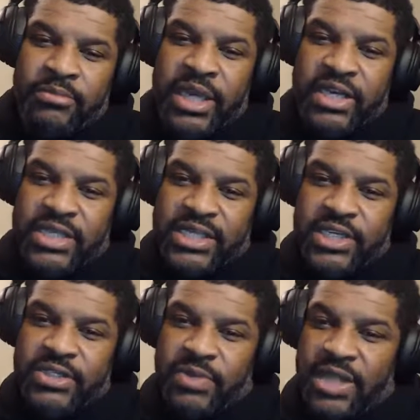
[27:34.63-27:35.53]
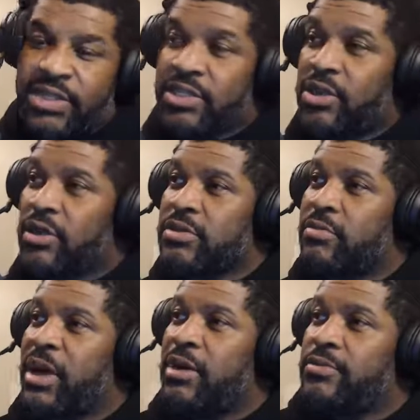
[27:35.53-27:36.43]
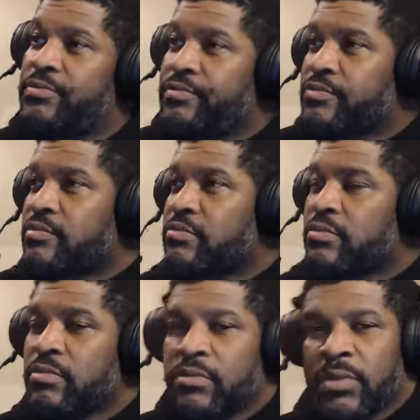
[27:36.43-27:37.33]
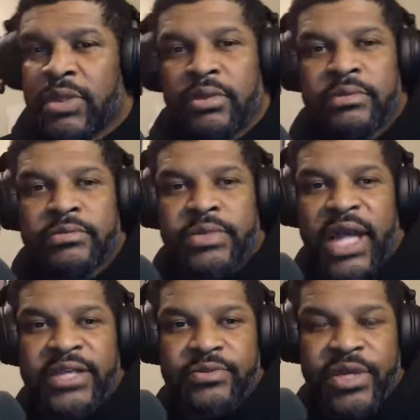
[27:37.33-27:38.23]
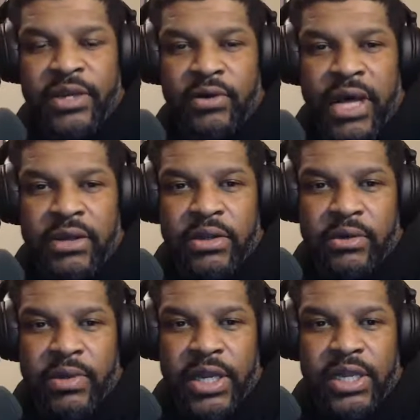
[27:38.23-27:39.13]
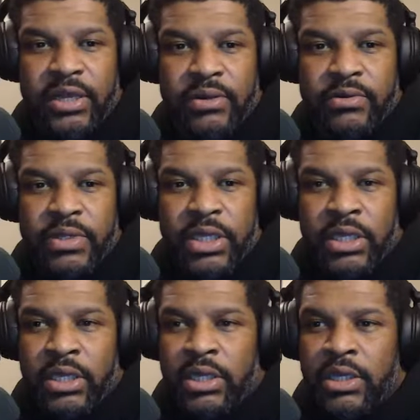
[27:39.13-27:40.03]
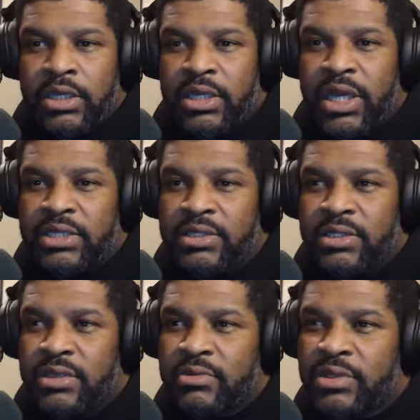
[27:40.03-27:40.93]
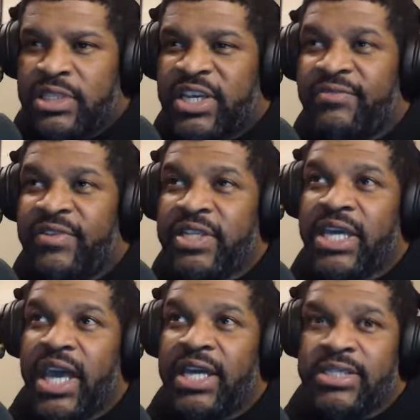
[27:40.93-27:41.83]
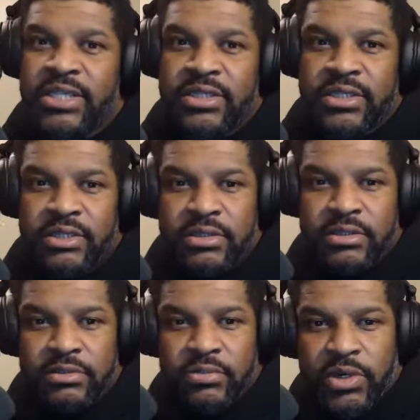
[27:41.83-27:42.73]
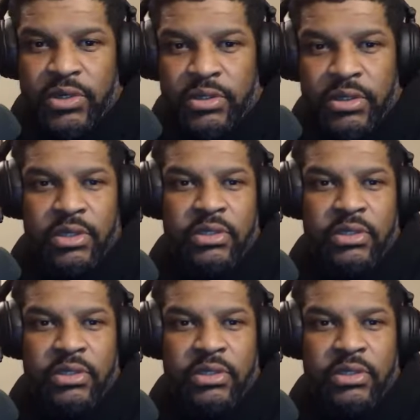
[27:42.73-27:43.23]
because I just talked about last week on Outlaw Radio that the syphilis cases were